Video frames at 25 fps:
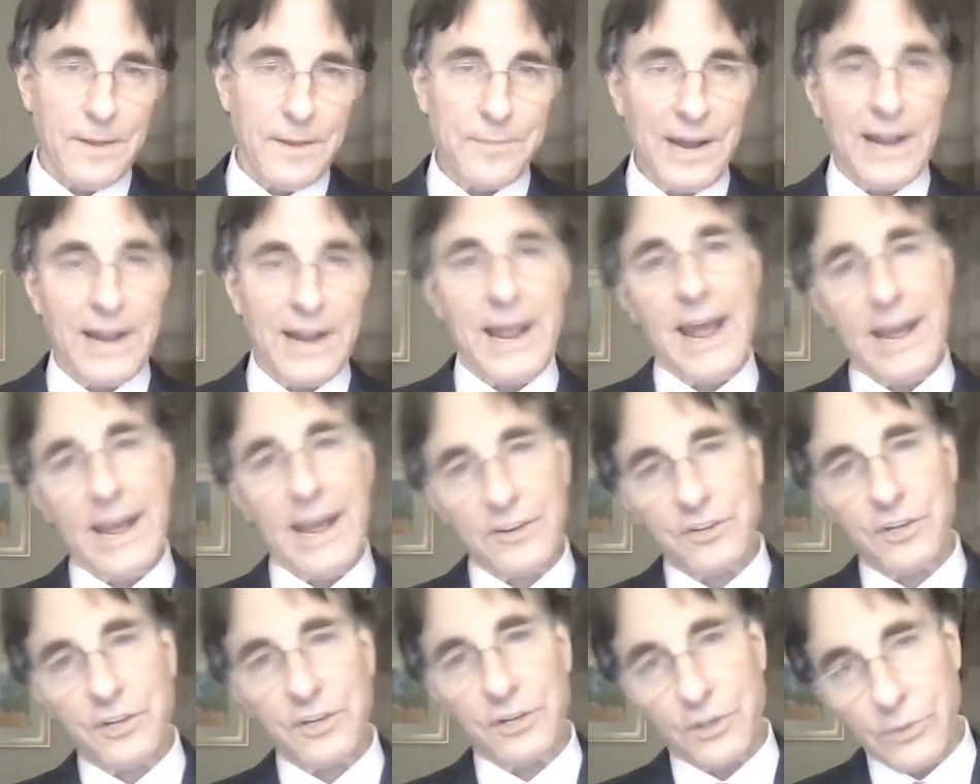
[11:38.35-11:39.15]
And by
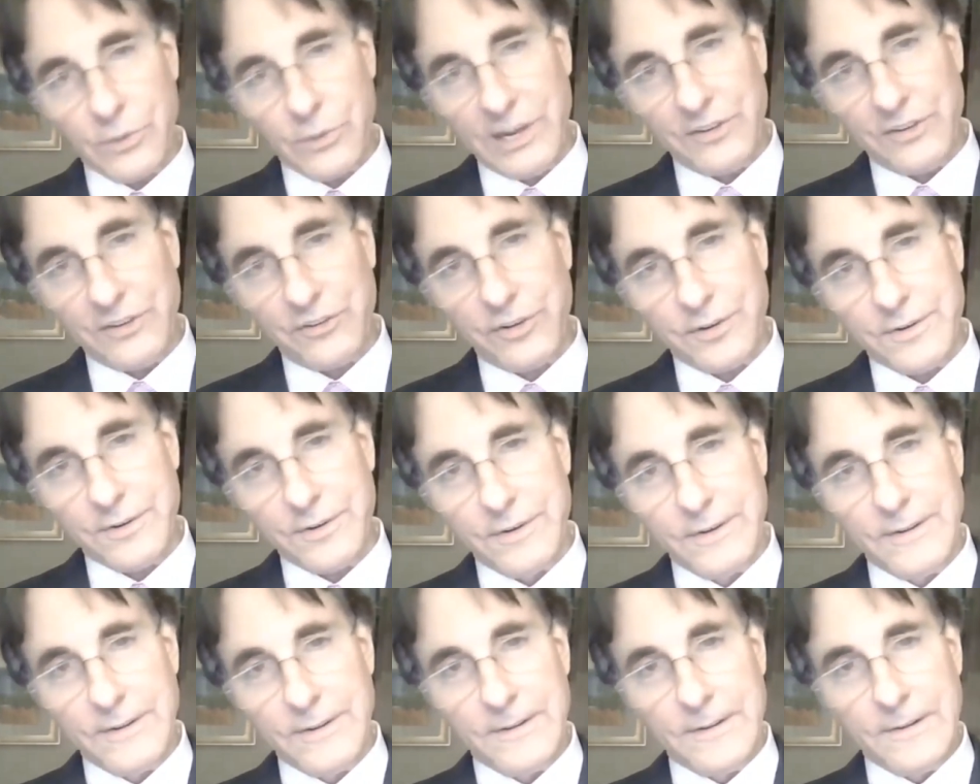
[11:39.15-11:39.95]
asking the
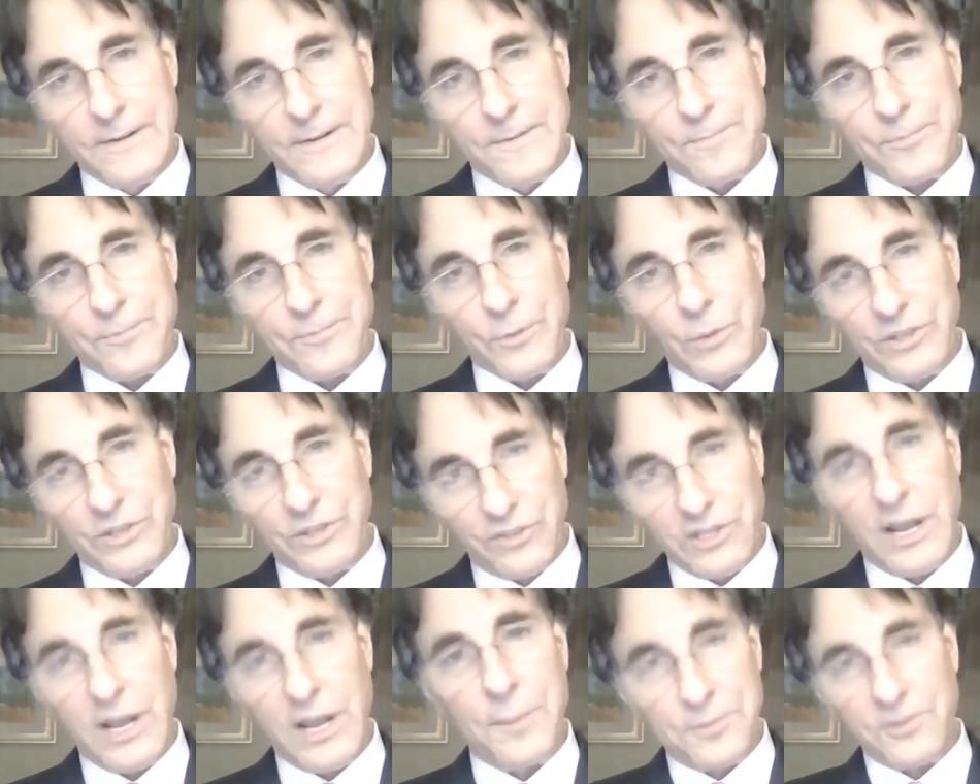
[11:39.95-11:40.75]
question,
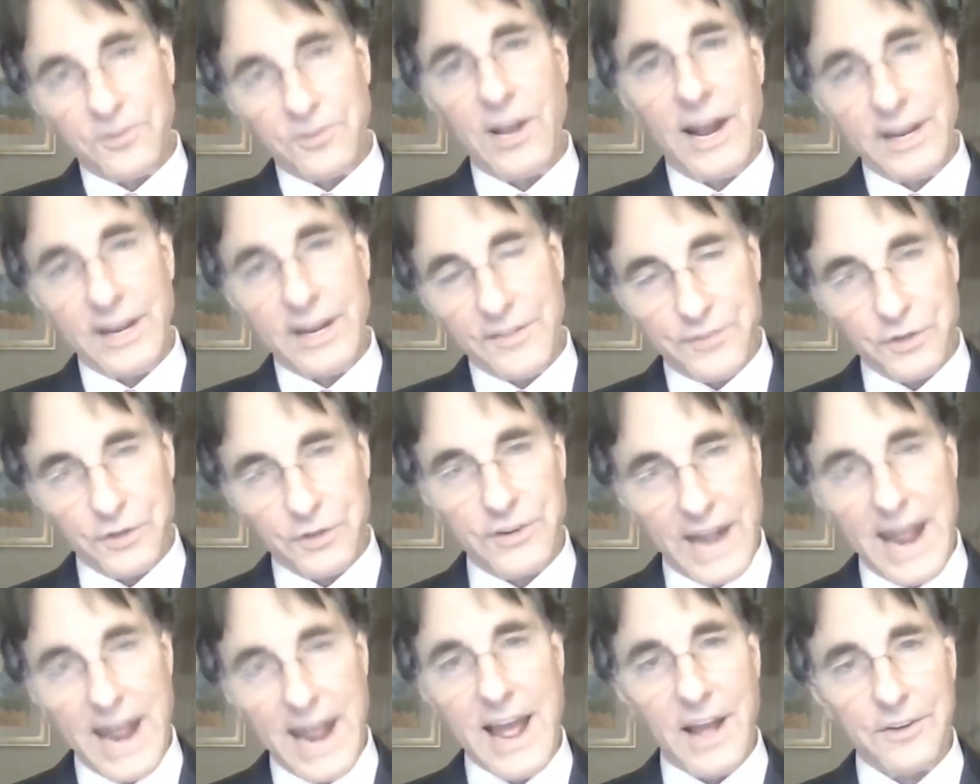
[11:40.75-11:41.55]
what's the upside if
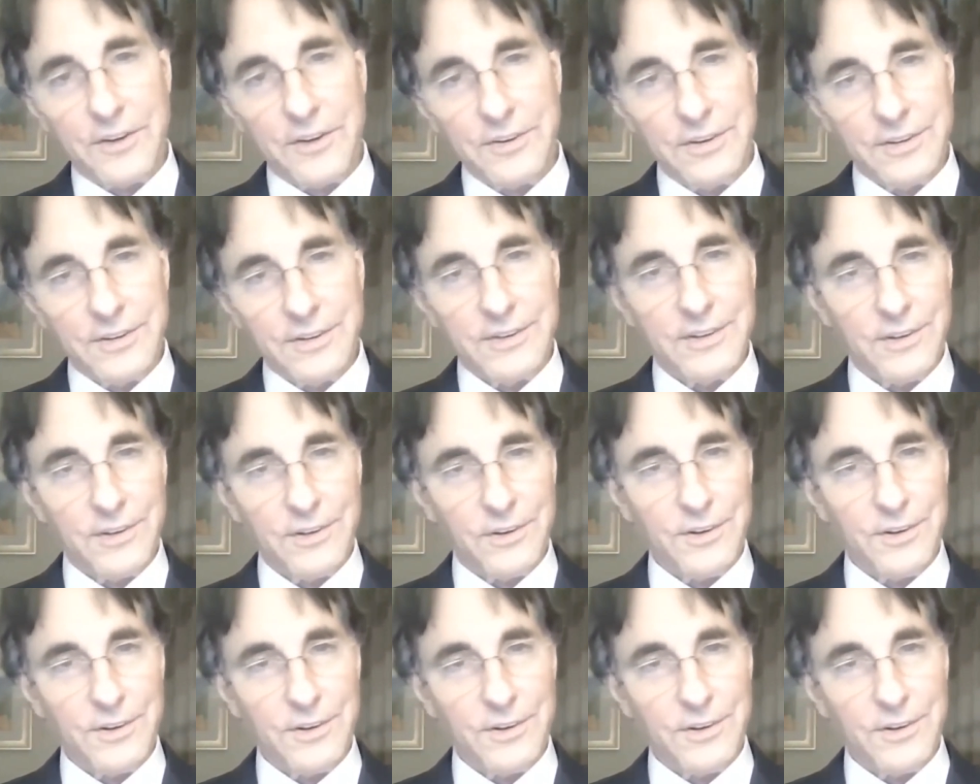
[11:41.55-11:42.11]
you're down?